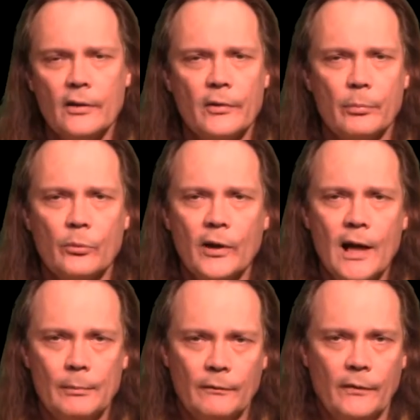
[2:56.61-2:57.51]
the
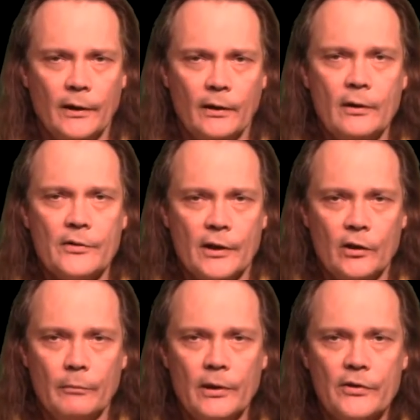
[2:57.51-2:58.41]
preamplifier inside
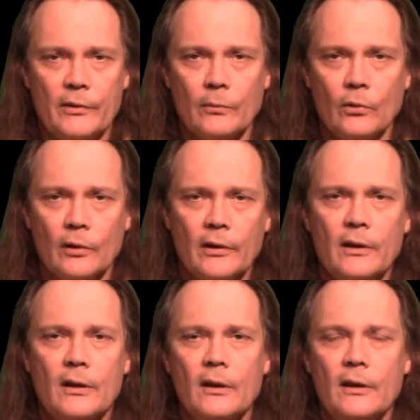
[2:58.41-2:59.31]
your mixing board
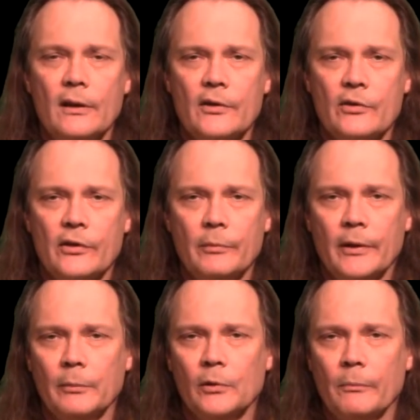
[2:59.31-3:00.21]
is going to be
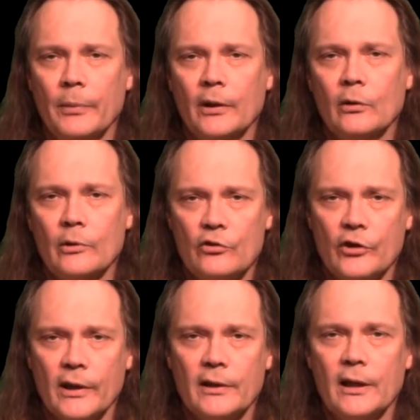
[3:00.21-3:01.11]
able to better reject